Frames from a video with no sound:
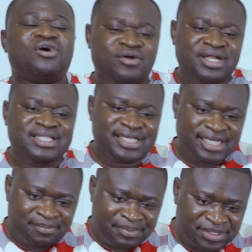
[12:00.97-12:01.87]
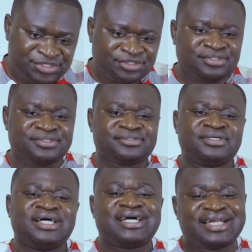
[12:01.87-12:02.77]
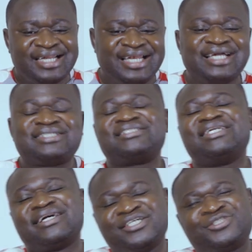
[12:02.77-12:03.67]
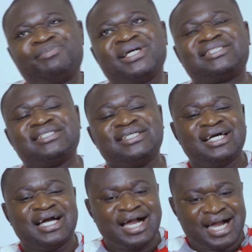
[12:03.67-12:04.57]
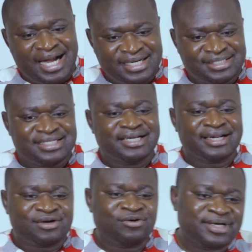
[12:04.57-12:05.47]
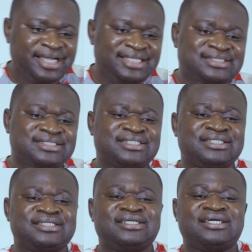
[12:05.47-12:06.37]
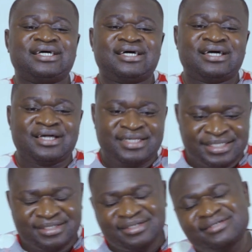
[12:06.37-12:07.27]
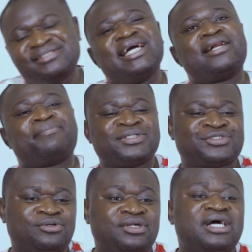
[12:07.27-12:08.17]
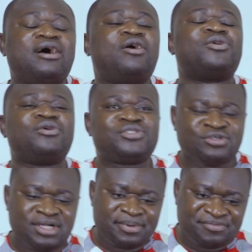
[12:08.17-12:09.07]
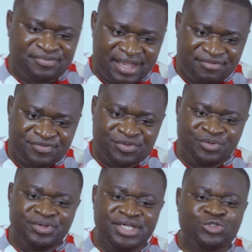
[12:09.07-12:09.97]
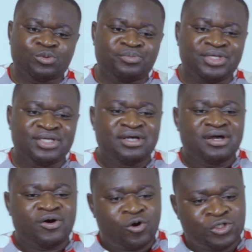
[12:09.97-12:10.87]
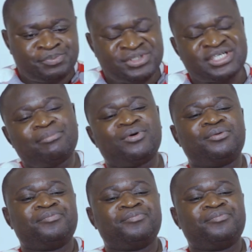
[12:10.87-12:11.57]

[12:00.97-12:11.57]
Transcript: honor the other person, relate, respect, and recognize the other person. And also, number five, you need to be hospitable,